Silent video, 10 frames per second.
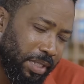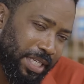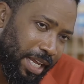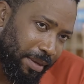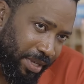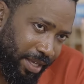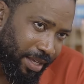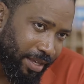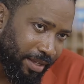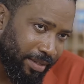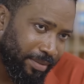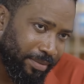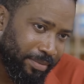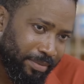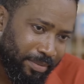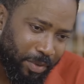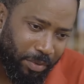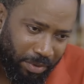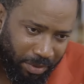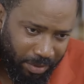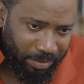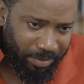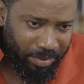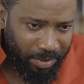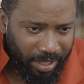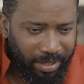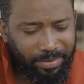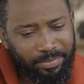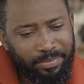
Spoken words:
But I am here with you today.